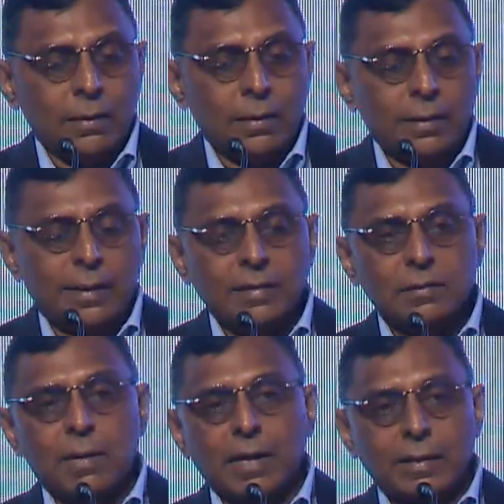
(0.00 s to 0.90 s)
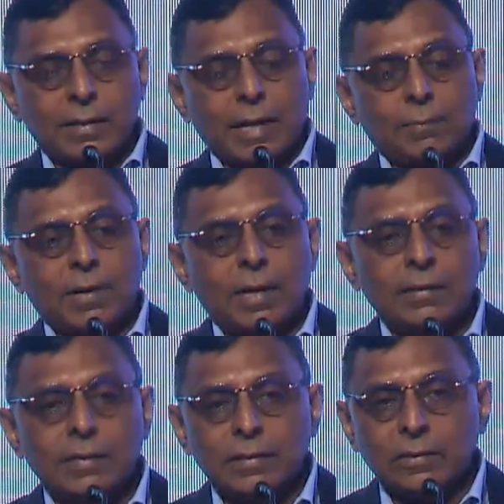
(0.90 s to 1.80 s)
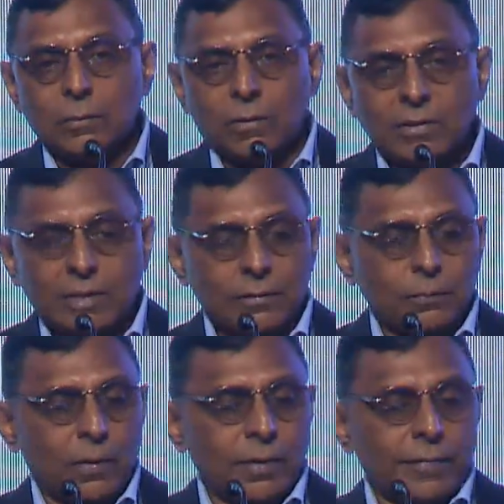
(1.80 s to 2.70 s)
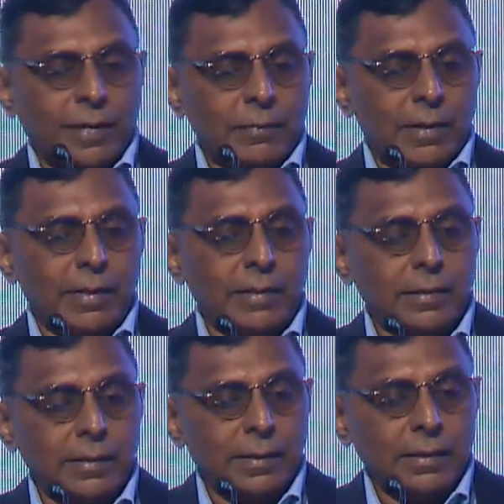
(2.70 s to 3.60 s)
It has a market capitalization of about $7.5 billion.